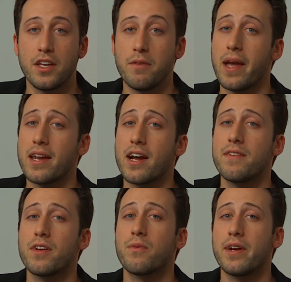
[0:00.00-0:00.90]
You may not
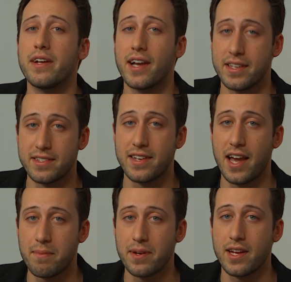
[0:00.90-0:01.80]
even realize it's
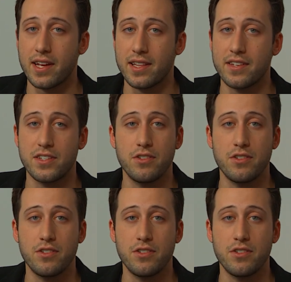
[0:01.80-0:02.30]
happening unless